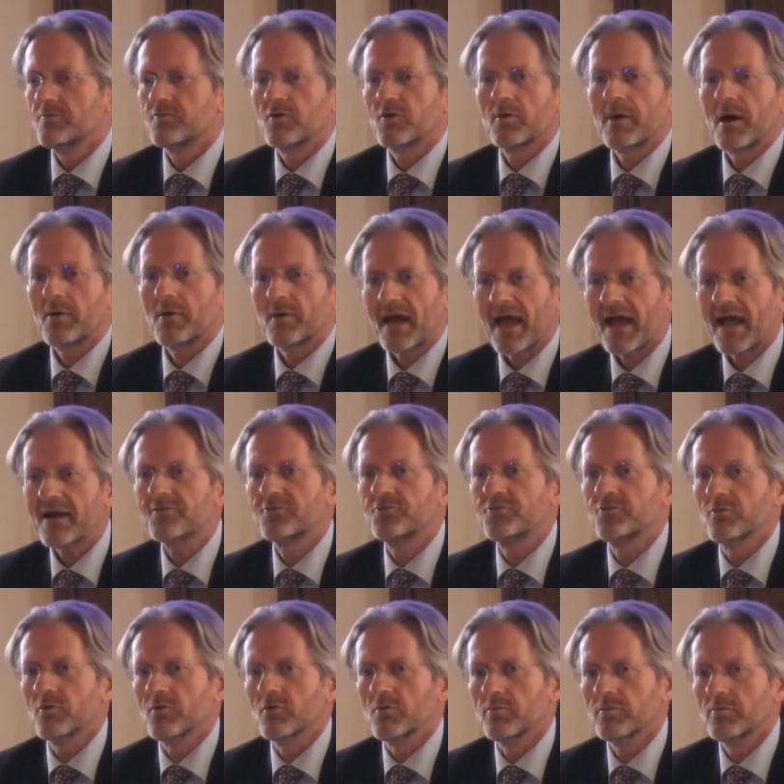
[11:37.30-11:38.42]
From our
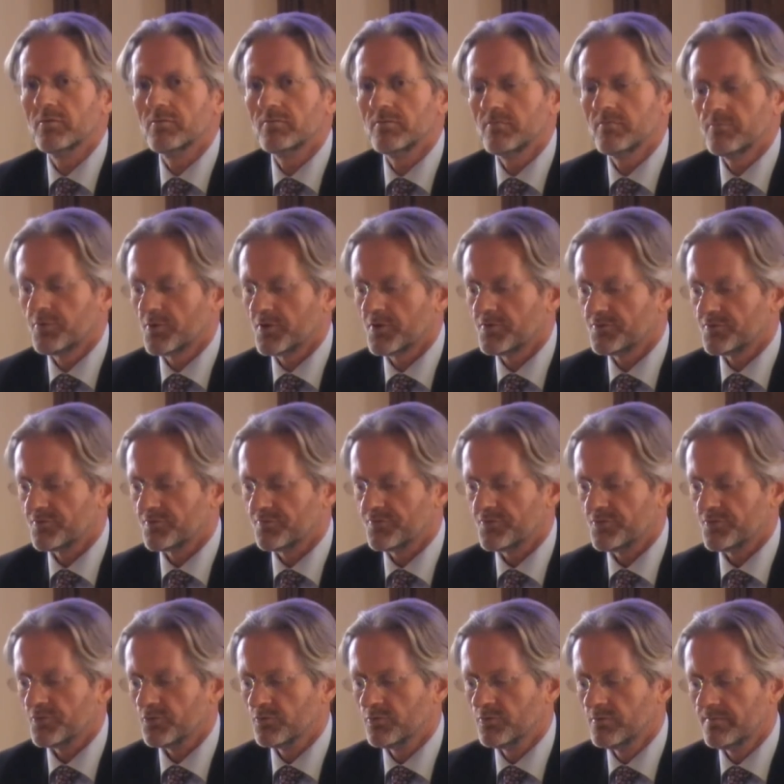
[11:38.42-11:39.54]
actual point of
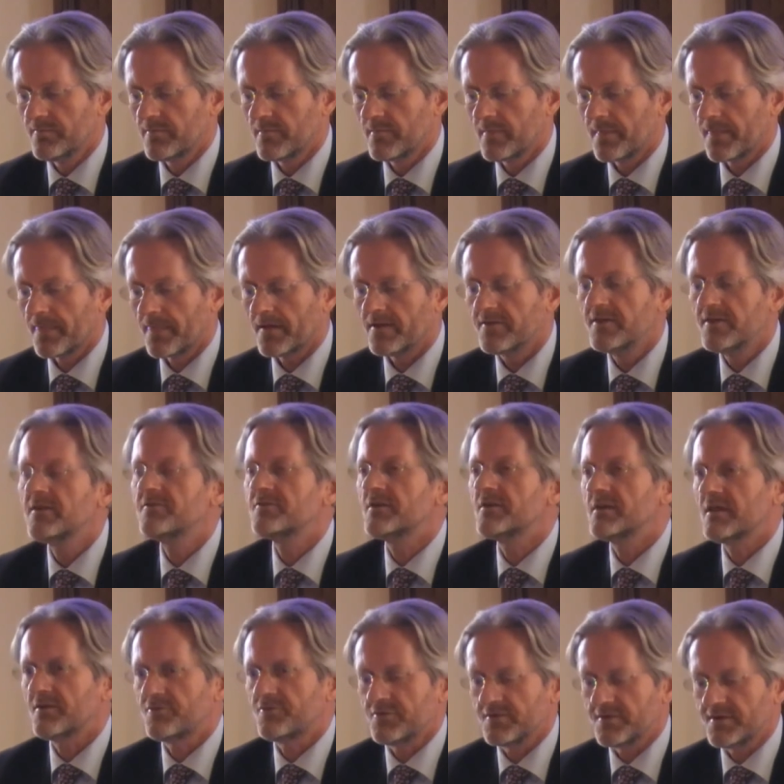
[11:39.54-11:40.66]
view, these
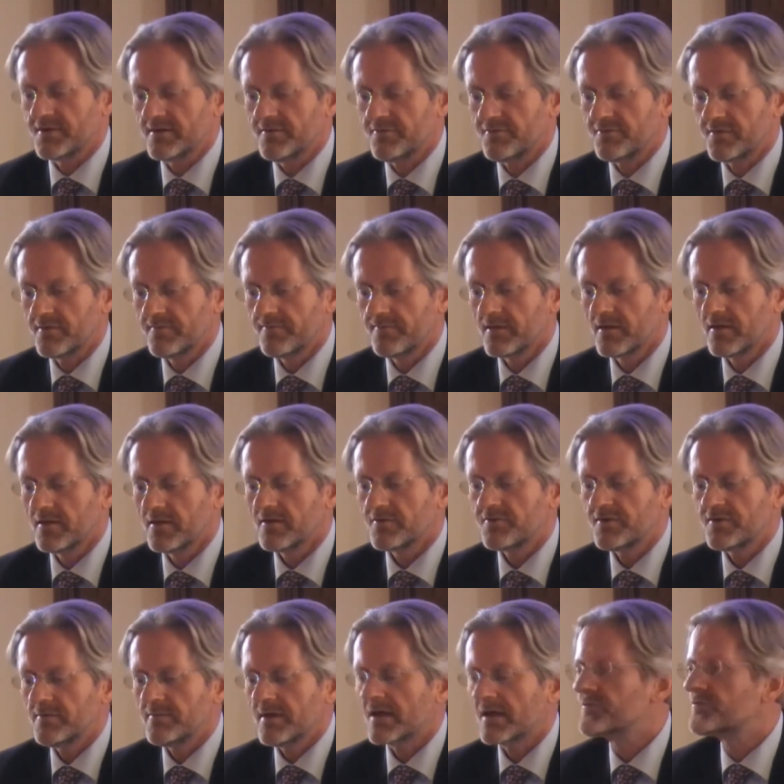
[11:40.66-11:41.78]
initiatives
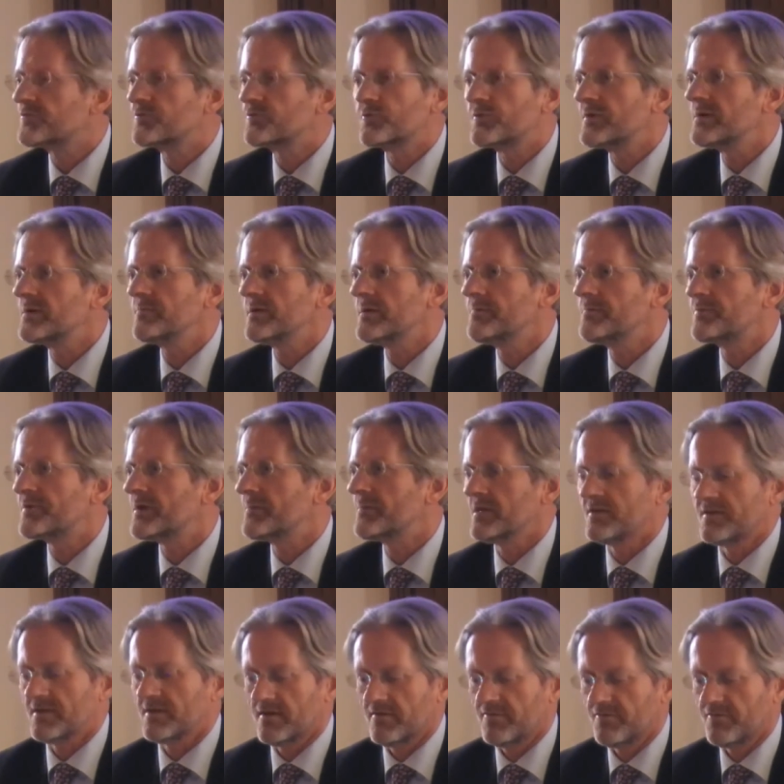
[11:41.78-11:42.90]
seem extremely
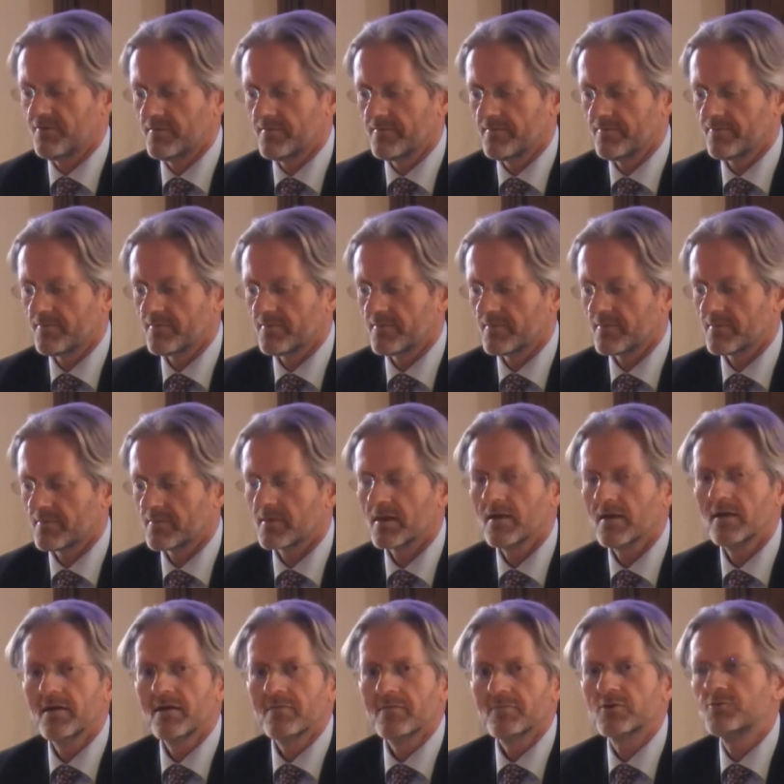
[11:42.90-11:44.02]
primitive,
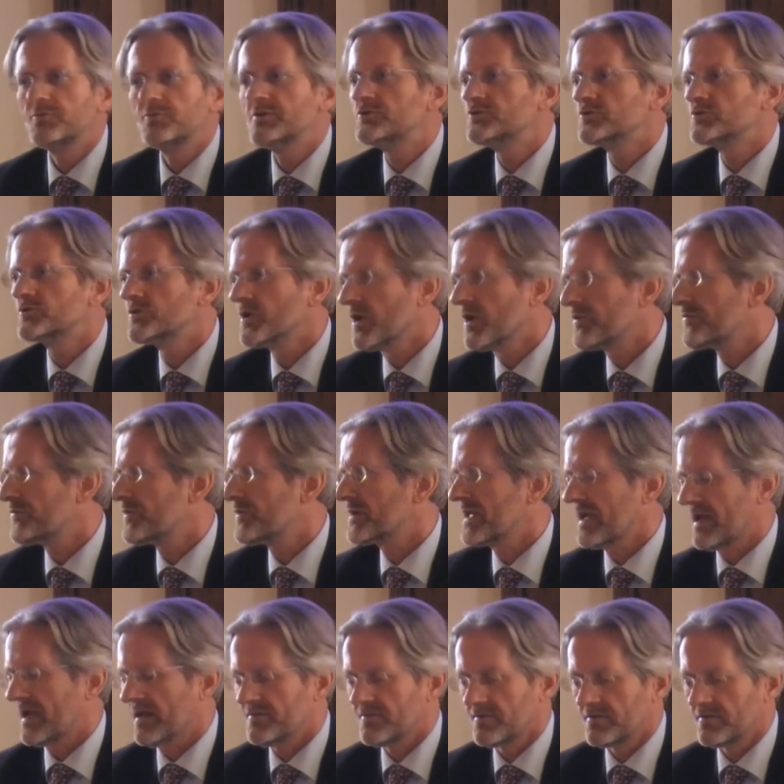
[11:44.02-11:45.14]
but we should not
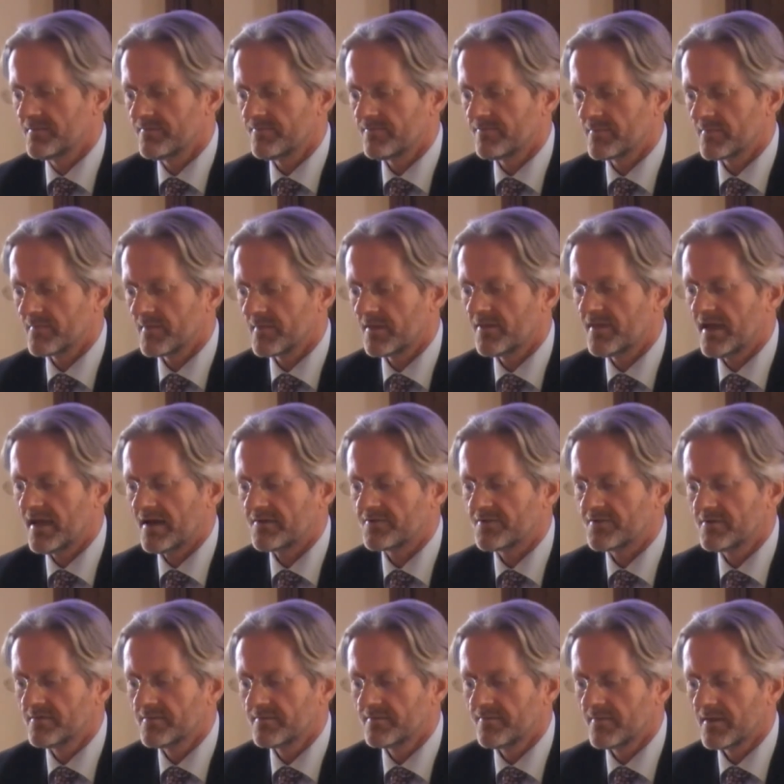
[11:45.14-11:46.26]
forget that